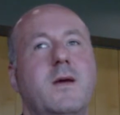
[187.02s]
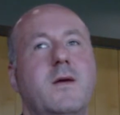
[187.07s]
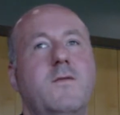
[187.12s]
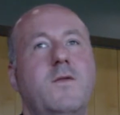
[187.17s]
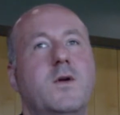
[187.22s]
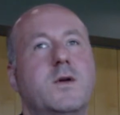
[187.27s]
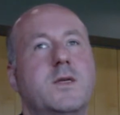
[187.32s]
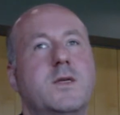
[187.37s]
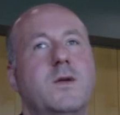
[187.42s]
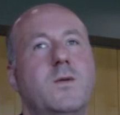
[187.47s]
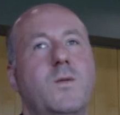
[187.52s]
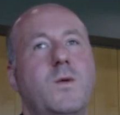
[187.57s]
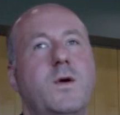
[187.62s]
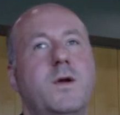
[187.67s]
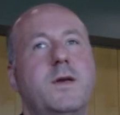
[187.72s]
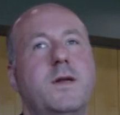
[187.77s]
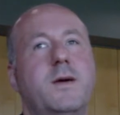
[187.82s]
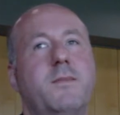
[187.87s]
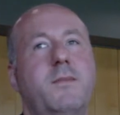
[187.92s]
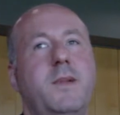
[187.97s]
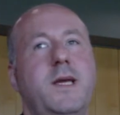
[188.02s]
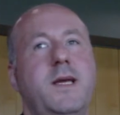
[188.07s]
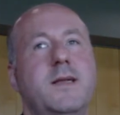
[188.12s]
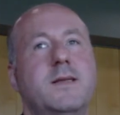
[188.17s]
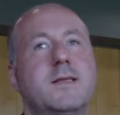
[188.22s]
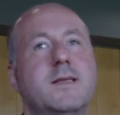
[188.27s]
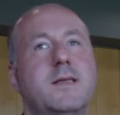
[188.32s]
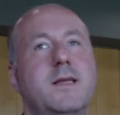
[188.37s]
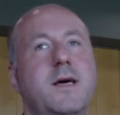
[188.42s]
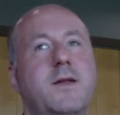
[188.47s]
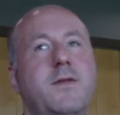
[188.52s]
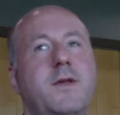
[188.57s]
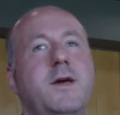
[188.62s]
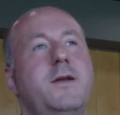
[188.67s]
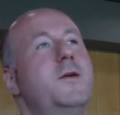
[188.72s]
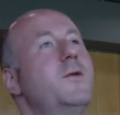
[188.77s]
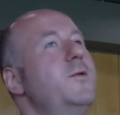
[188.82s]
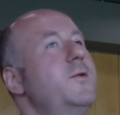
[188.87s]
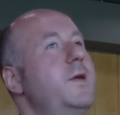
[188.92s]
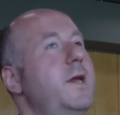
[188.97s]
Virtual water means that they
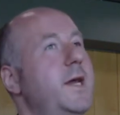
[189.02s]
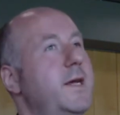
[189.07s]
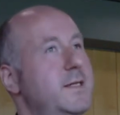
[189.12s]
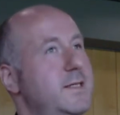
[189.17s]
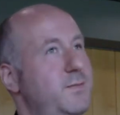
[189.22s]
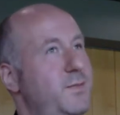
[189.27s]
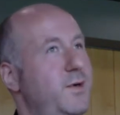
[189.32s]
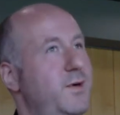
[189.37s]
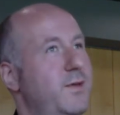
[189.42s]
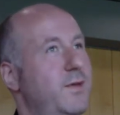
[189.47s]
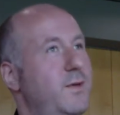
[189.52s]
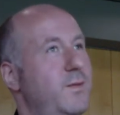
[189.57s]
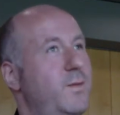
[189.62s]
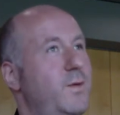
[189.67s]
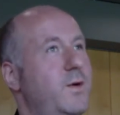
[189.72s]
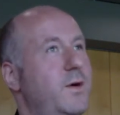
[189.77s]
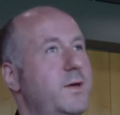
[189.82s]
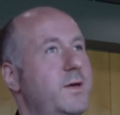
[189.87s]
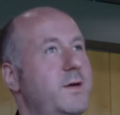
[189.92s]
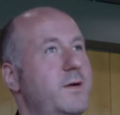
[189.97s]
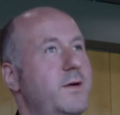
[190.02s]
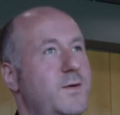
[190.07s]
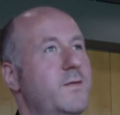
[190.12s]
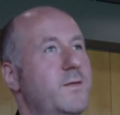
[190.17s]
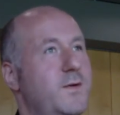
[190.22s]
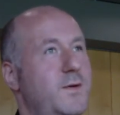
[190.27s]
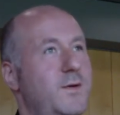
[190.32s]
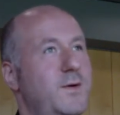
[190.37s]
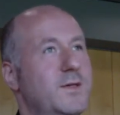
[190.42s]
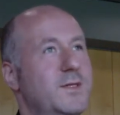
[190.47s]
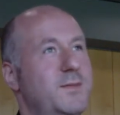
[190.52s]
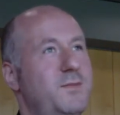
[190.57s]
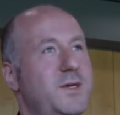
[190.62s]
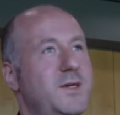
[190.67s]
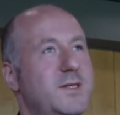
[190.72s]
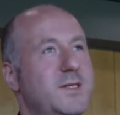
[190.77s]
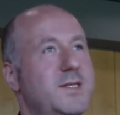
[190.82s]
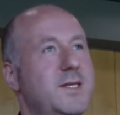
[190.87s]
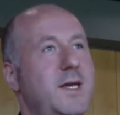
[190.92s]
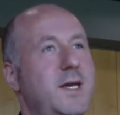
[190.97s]
don't export the water, of course,
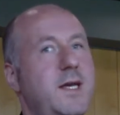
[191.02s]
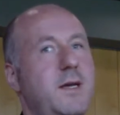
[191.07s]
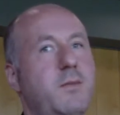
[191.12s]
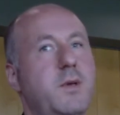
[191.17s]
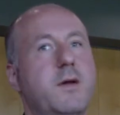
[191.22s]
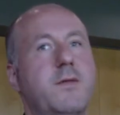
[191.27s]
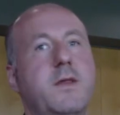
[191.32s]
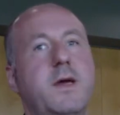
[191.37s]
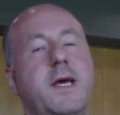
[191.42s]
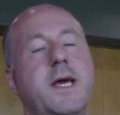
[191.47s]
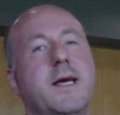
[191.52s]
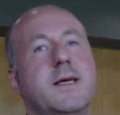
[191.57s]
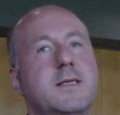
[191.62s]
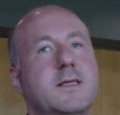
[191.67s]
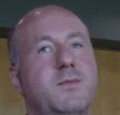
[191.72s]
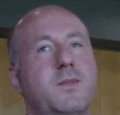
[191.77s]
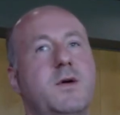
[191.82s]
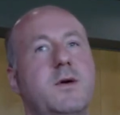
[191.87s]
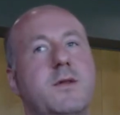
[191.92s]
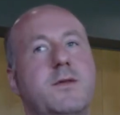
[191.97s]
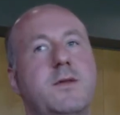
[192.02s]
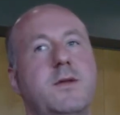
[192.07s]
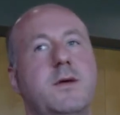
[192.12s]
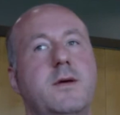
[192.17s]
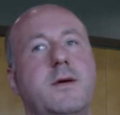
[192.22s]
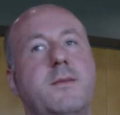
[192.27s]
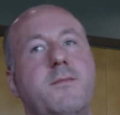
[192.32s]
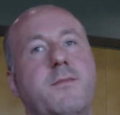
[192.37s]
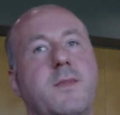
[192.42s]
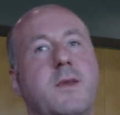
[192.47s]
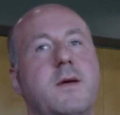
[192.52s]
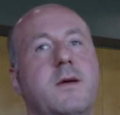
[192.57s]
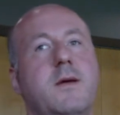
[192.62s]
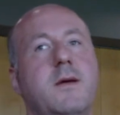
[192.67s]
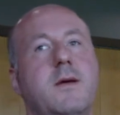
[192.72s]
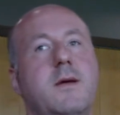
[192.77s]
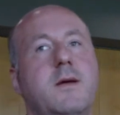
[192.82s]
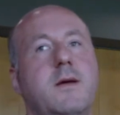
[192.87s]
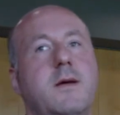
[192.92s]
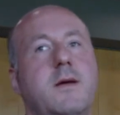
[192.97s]
per se, but they export the
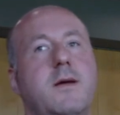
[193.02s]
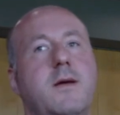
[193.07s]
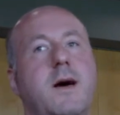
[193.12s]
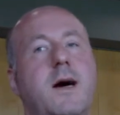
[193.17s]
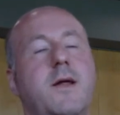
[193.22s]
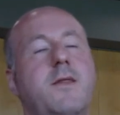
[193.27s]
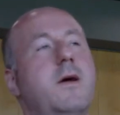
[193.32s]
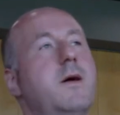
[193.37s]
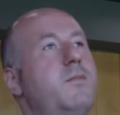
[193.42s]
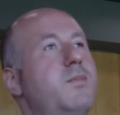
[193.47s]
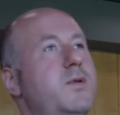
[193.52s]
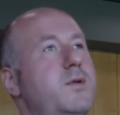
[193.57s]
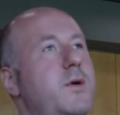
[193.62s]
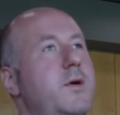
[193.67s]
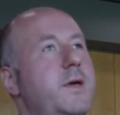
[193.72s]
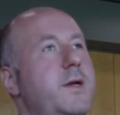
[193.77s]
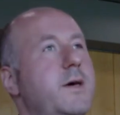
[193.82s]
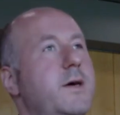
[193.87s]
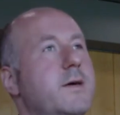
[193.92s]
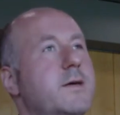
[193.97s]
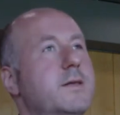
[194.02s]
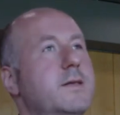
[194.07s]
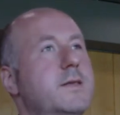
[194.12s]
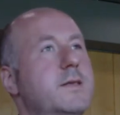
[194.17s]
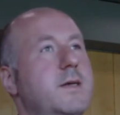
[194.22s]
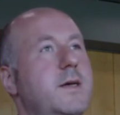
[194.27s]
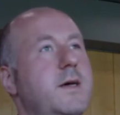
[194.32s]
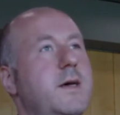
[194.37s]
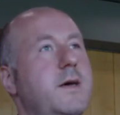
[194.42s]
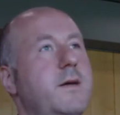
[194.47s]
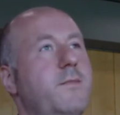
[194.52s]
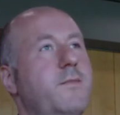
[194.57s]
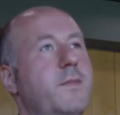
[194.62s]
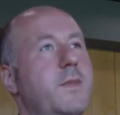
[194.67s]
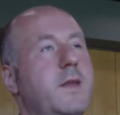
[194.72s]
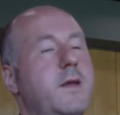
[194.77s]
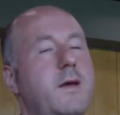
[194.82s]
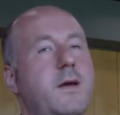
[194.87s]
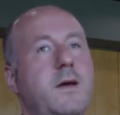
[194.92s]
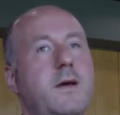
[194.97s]
other products
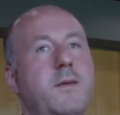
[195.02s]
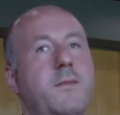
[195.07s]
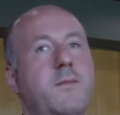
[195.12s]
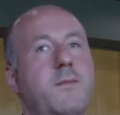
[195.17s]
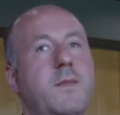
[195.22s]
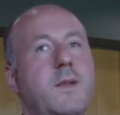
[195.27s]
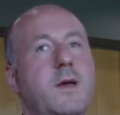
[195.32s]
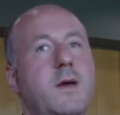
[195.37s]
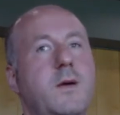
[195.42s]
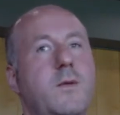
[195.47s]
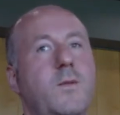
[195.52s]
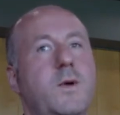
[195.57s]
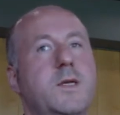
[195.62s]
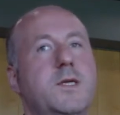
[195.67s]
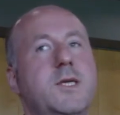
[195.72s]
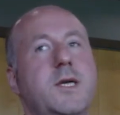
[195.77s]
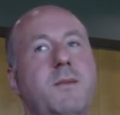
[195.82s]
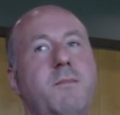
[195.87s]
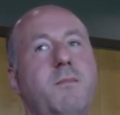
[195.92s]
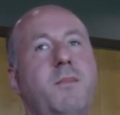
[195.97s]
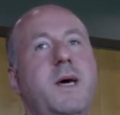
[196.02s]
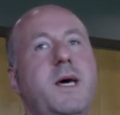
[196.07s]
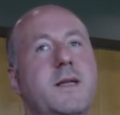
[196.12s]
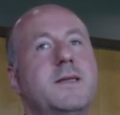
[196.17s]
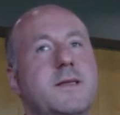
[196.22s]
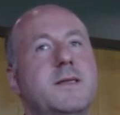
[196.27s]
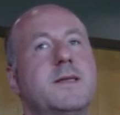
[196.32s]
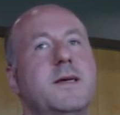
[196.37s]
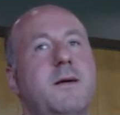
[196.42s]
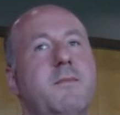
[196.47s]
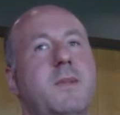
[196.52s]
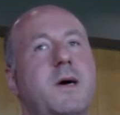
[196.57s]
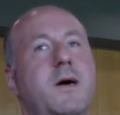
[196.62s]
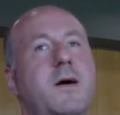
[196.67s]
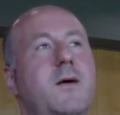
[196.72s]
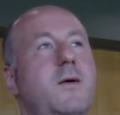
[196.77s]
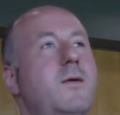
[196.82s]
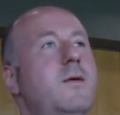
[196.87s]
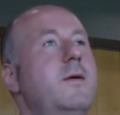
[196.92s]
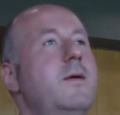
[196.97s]
which embed
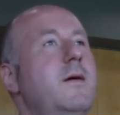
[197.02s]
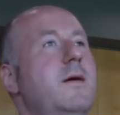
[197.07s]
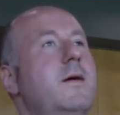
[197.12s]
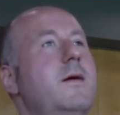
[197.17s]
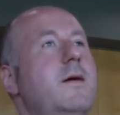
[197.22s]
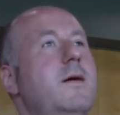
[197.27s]
somehow